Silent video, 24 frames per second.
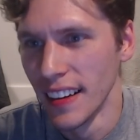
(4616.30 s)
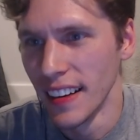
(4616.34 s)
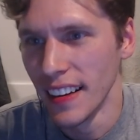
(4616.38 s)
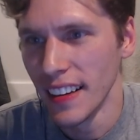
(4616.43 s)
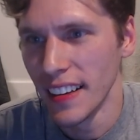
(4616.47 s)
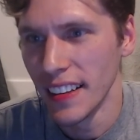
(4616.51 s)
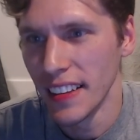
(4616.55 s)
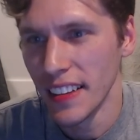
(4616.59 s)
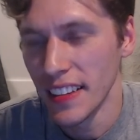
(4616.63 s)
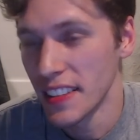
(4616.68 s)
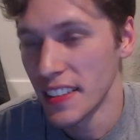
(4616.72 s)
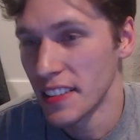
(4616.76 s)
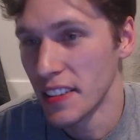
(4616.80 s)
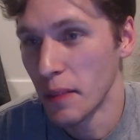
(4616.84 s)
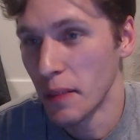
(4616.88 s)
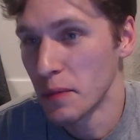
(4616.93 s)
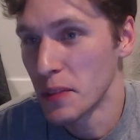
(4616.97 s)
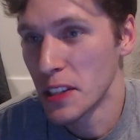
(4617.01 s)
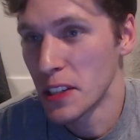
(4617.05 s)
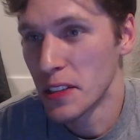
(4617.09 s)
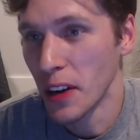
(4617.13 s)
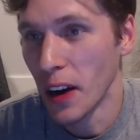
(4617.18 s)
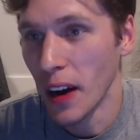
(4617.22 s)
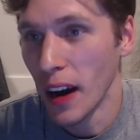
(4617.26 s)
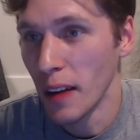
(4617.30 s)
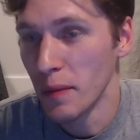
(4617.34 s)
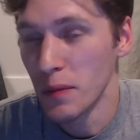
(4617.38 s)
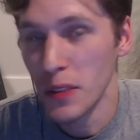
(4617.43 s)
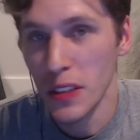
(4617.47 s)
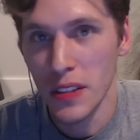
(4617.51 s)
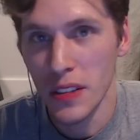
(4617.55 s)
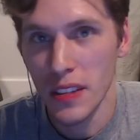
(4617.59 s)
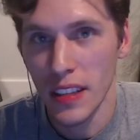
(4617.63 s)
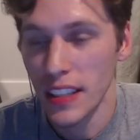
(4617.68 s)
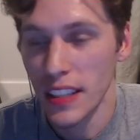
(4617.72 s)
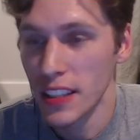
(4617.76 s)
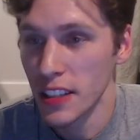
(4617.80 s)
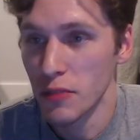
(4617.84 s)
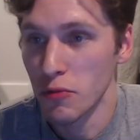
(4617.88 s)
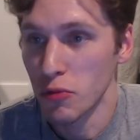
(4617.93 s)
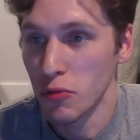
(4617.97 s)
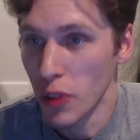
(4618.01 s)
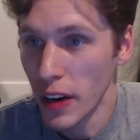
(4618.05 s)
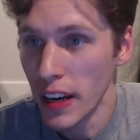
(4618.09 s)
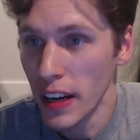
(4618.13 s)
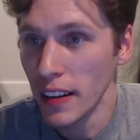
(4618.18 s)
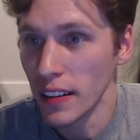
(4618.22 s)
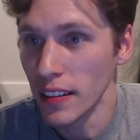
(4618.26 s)
this is I'm just I'm just this is
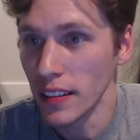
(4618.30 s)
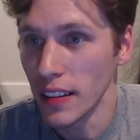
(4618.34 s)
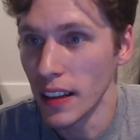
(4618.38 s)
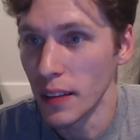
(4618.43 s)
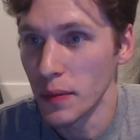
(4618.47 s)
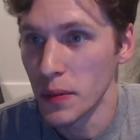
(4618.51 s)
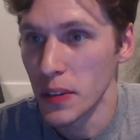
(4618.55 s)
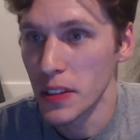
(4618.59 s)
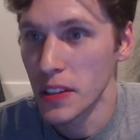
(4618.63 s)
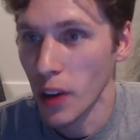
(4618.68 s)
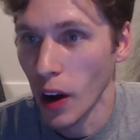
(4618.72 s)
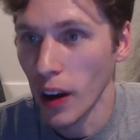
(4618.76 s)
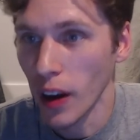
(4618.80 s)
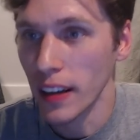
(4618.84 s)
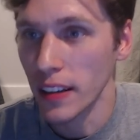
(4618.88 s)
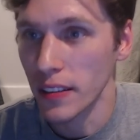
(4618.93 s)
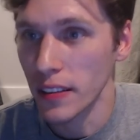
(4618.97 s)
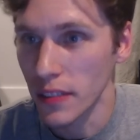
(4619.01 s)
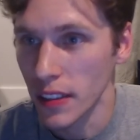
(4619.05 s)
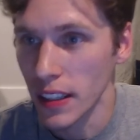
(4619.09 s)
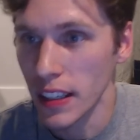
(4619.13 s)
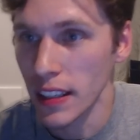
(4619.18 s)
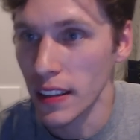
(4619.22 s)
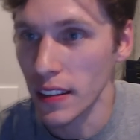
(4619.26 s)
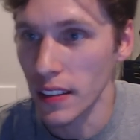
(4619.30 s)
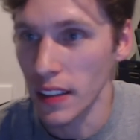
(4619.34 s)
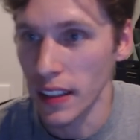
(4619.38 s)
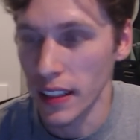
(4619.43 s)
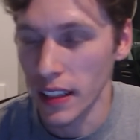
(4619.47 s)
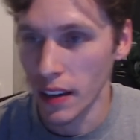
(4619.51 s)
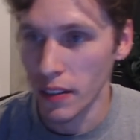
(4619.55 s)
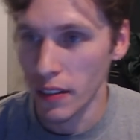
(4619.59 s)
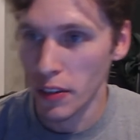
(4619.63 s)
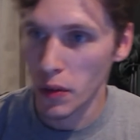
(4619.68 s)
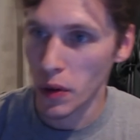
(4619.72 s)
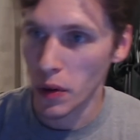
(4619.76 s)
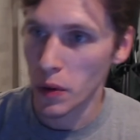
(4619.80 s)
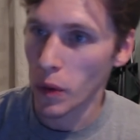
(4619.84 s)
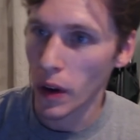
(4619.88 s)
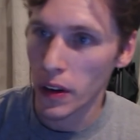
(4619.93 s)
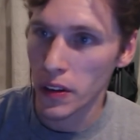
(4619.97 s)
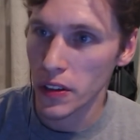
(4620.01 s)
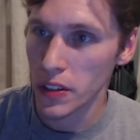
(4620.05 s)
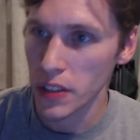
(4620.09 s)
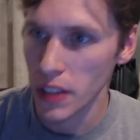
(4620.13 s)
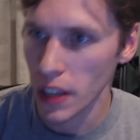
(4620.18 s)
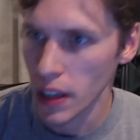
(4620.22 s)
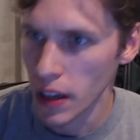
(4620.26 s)
real. I'm just talking real. Like everyone
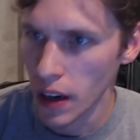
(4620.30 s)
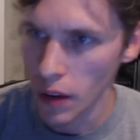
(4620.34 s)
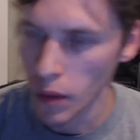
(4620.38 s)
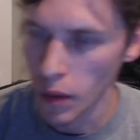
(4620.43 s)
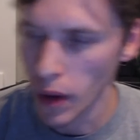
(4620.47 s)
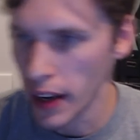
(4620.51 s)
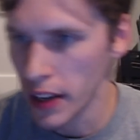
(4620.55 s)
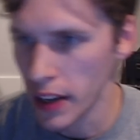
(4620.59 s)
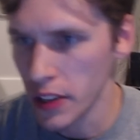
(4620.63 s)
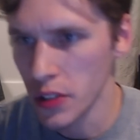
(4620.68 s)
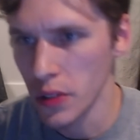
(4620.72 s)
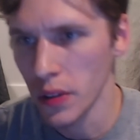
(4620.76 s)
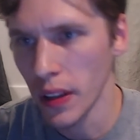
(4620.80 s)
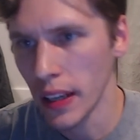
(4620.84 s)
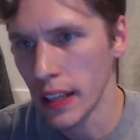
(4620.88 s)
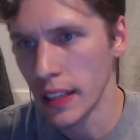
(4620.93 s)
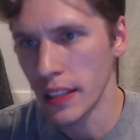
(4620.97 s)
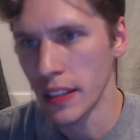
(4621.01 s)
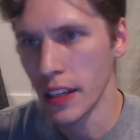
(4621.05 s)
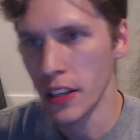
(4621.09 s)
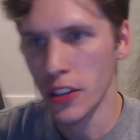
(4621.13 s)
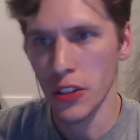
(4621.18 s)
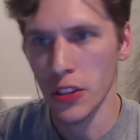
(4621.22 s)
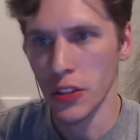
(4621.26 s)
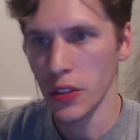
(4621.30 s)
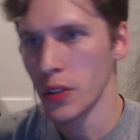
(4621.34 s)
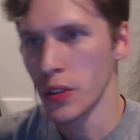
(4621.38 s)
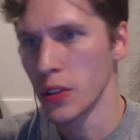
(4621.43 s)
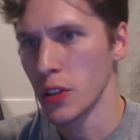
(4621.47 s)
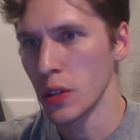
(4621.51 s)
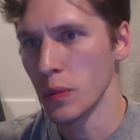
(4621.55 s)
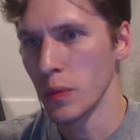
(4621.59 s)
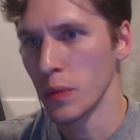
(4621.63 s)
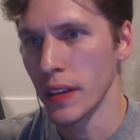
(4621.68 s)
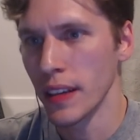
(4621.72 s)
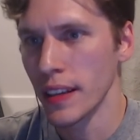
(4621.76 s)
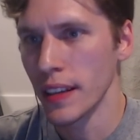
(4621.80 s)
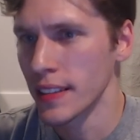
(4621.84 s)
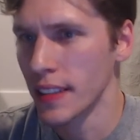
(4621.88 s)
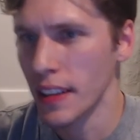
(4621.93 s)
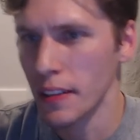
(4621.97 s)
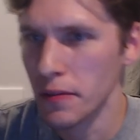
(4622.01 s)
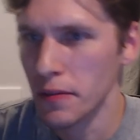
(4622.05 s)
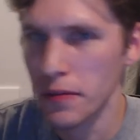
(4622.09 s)
wonders like, "Oh, why did you like ditch YouTube?" Because they